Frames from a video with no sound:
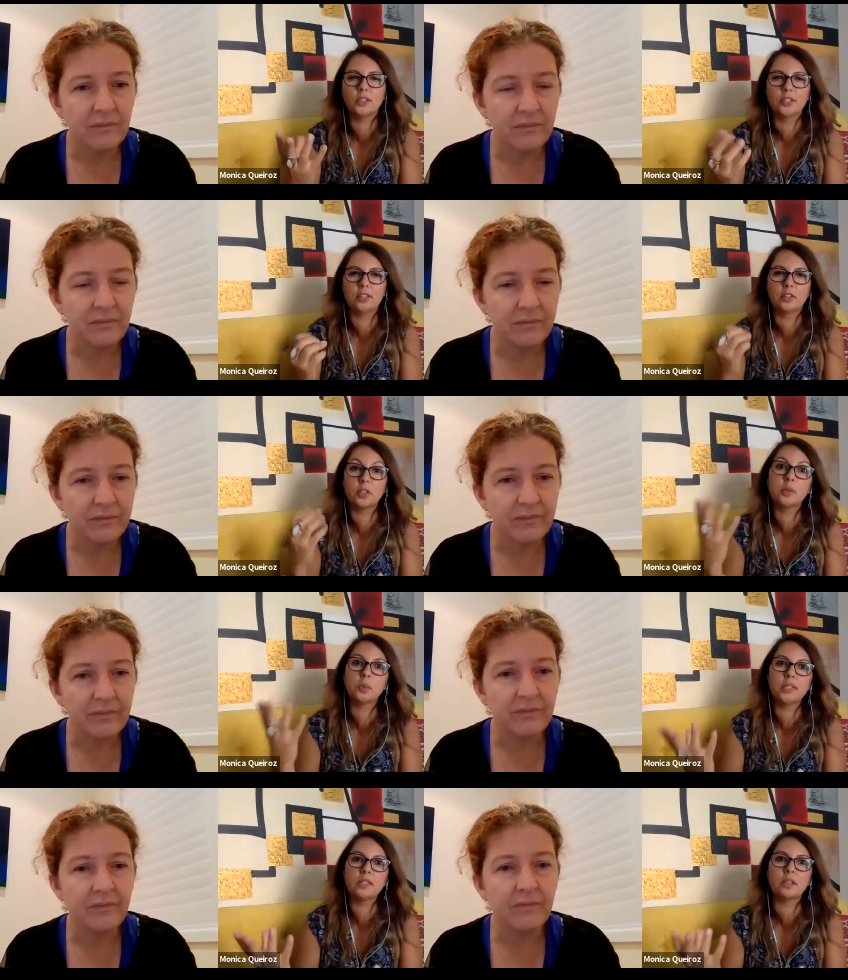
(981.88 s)
Speaker 1: to, to the
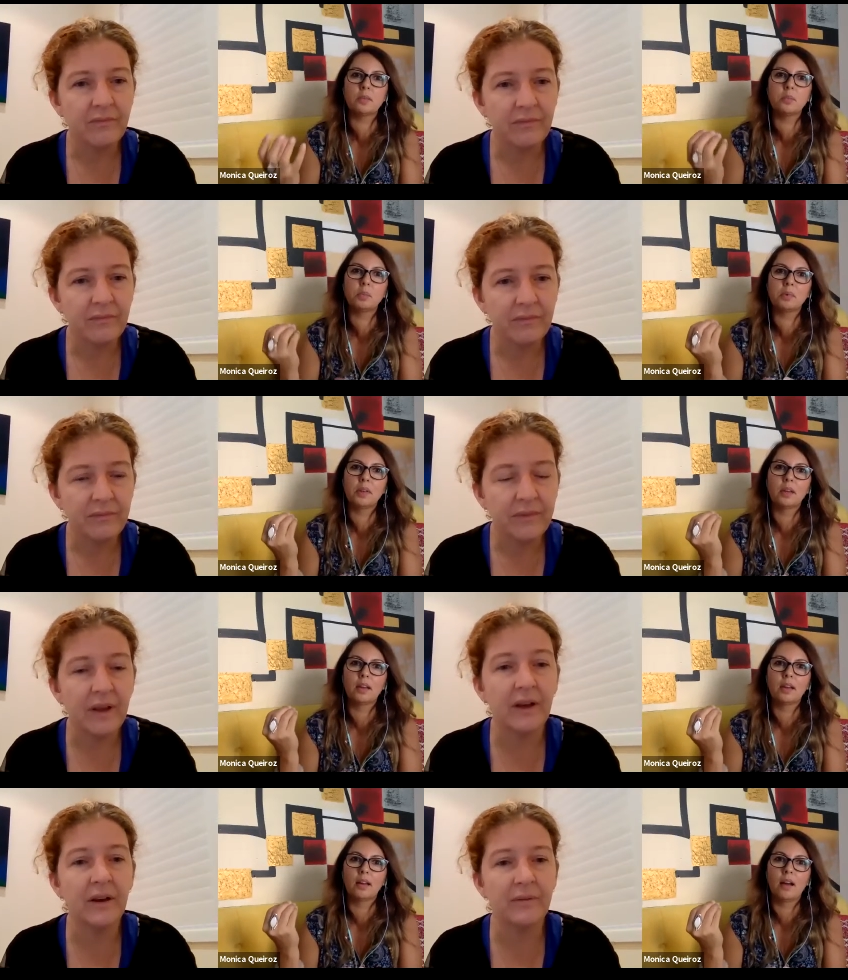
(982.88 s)
wisdom
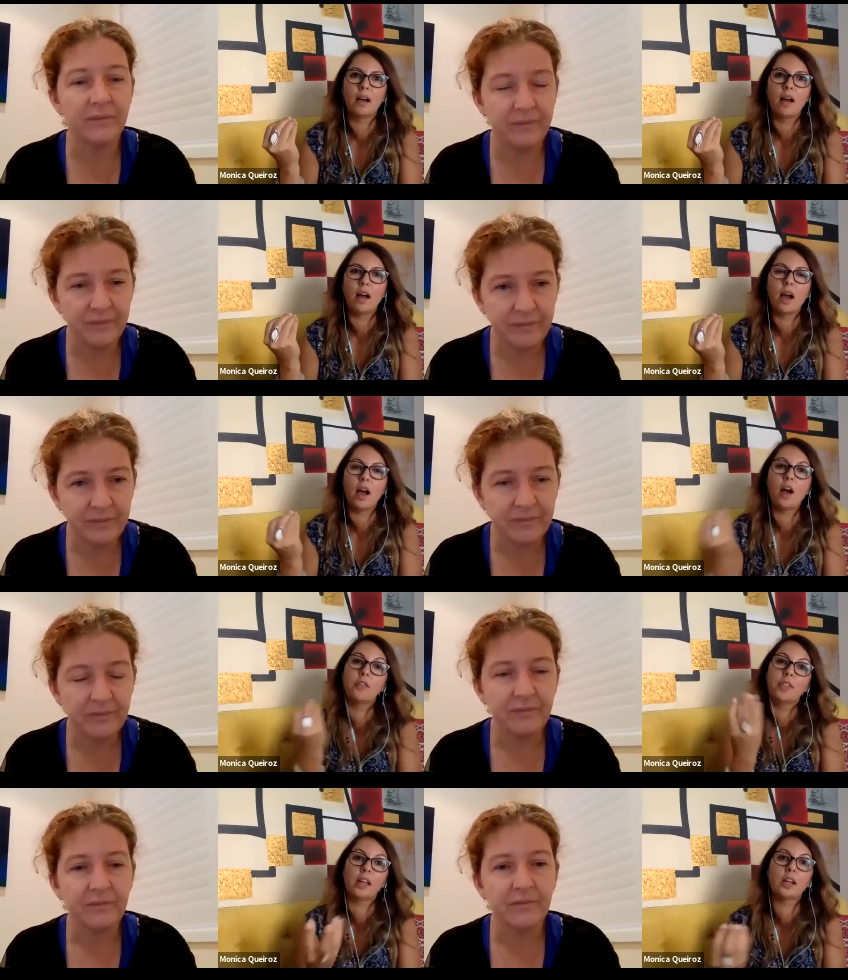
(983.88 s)
yeah of
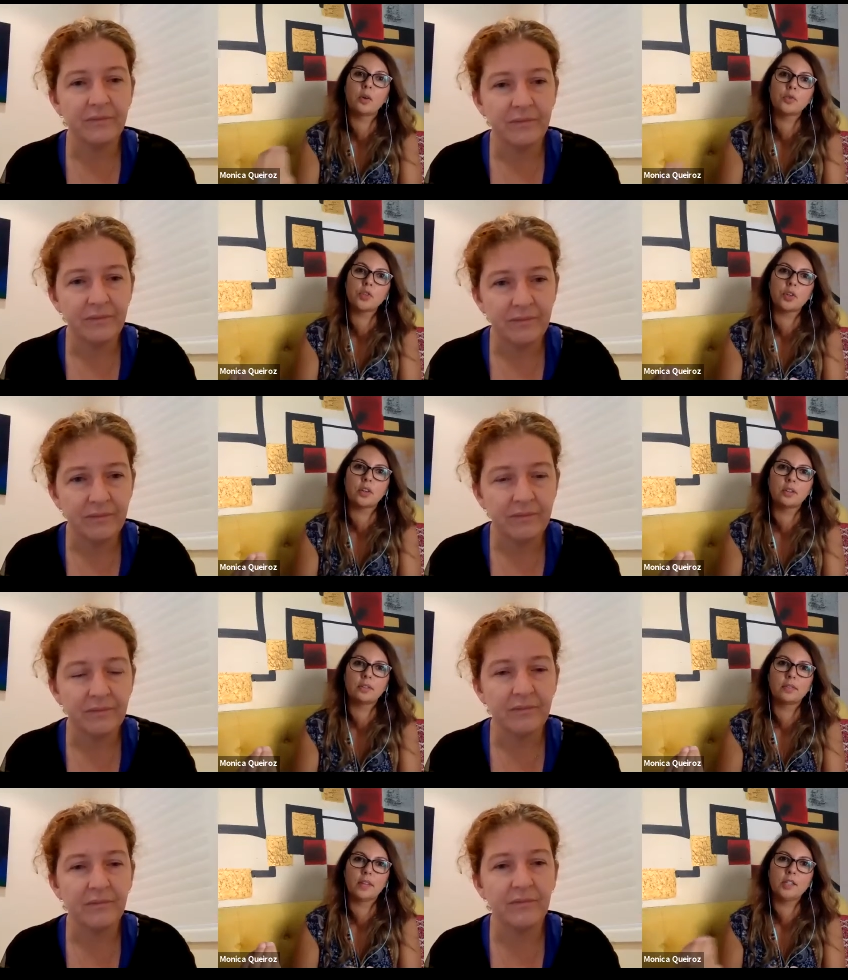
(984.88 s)
that culture
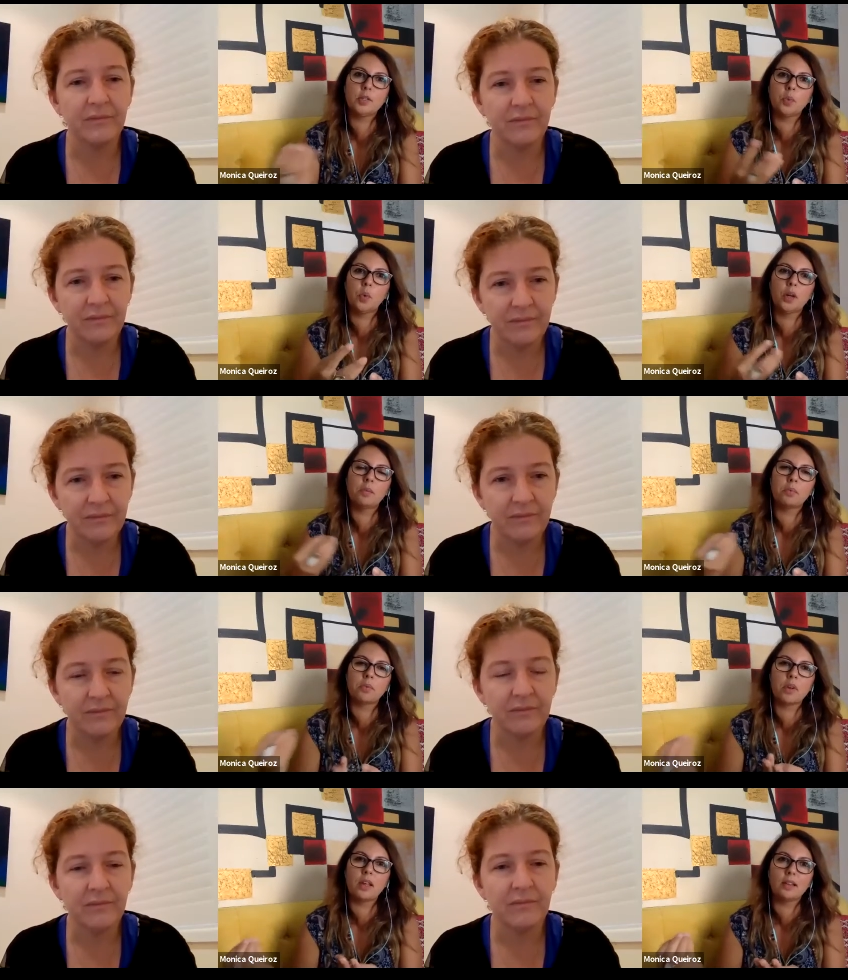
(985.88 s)
and to what it
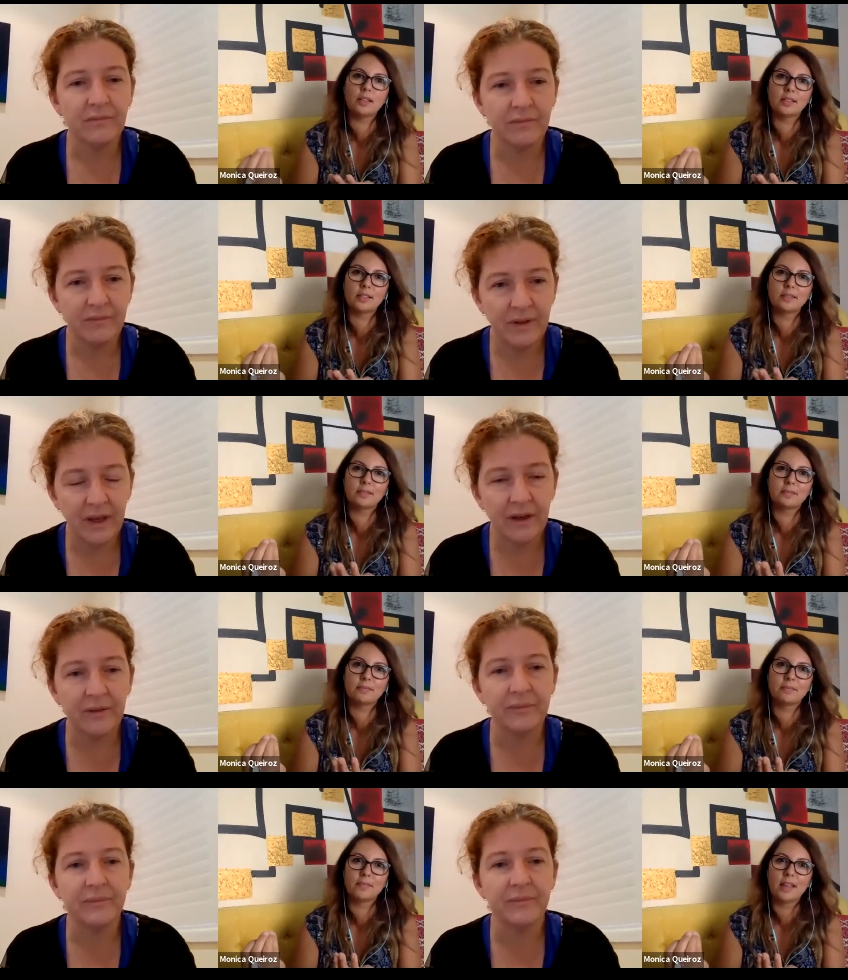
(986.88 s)
brings.
Speaker 2: Yeah,
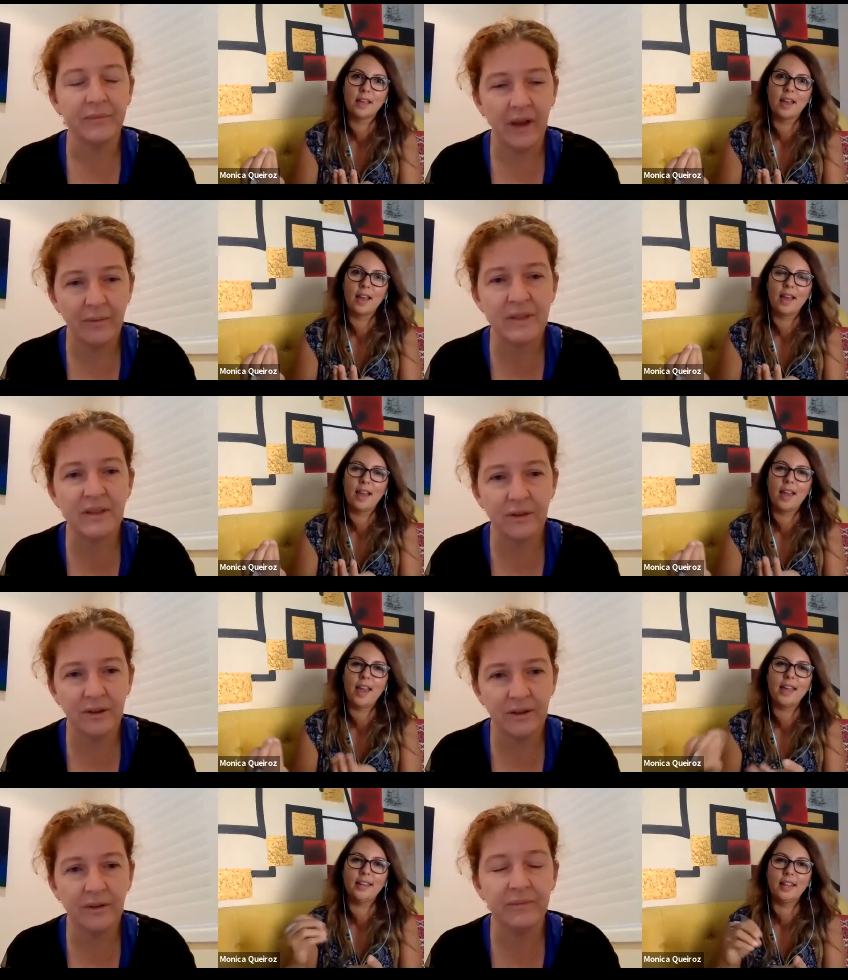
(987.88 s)
absolutely.
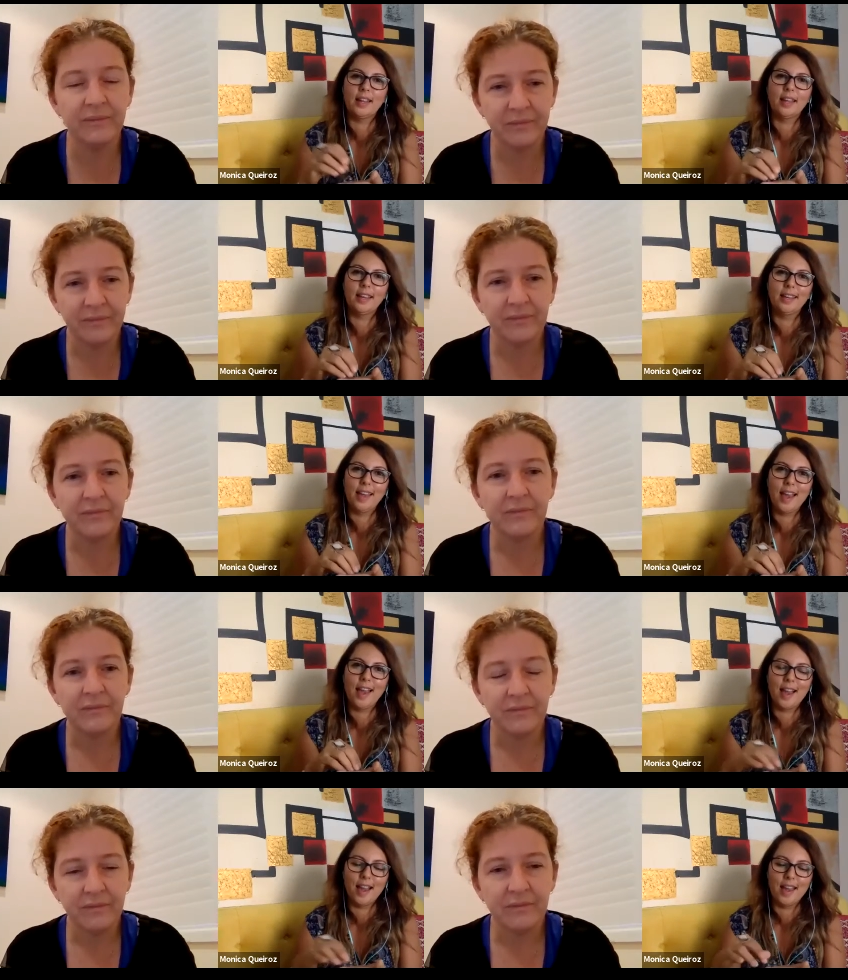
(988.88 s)
And
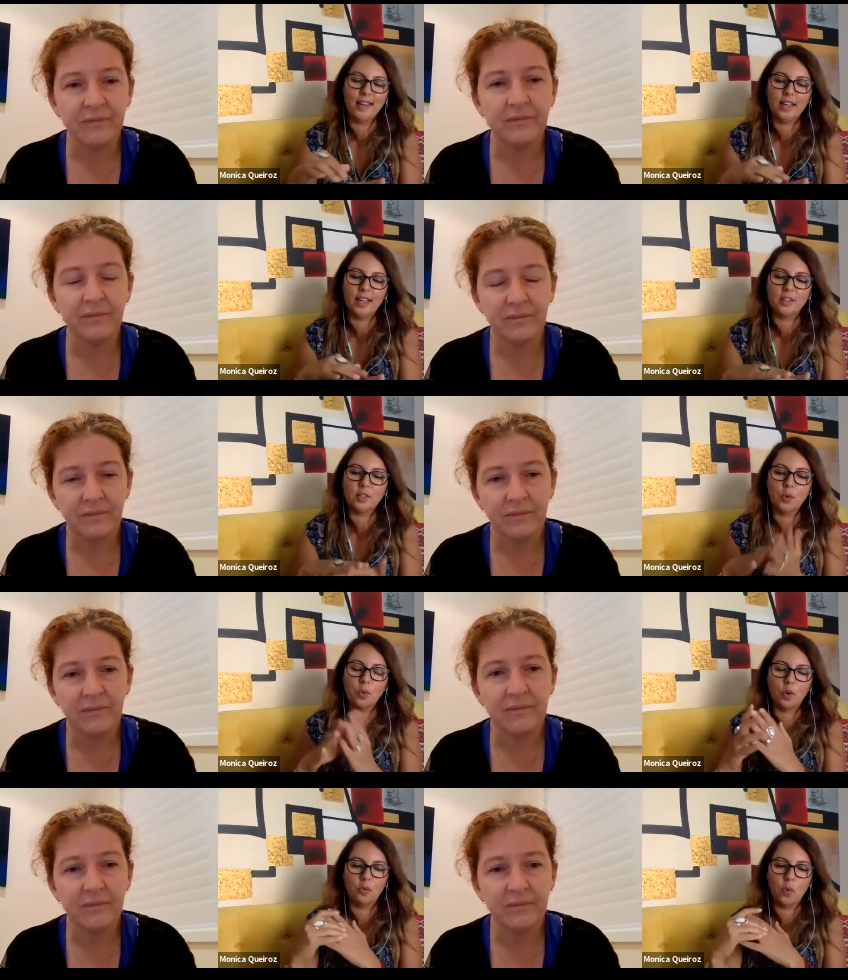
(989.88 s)
Speaker 1: yeah and and
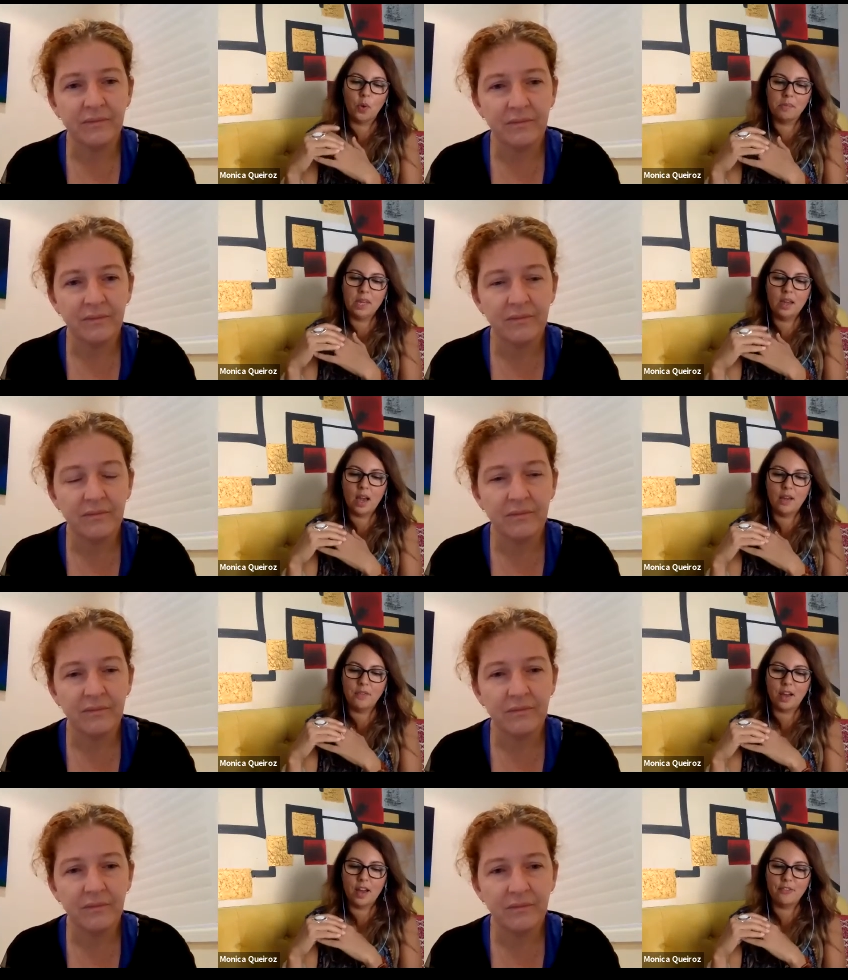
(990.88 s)
so for me i i